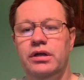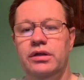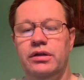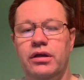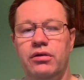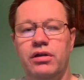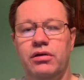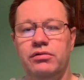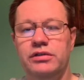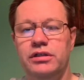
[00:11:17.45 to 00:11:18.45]
So that
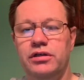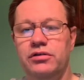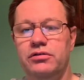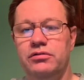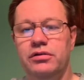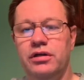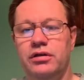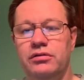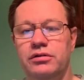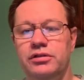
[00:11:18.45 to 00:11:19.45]
was another
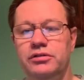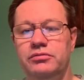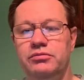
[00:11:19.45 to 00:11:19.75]
good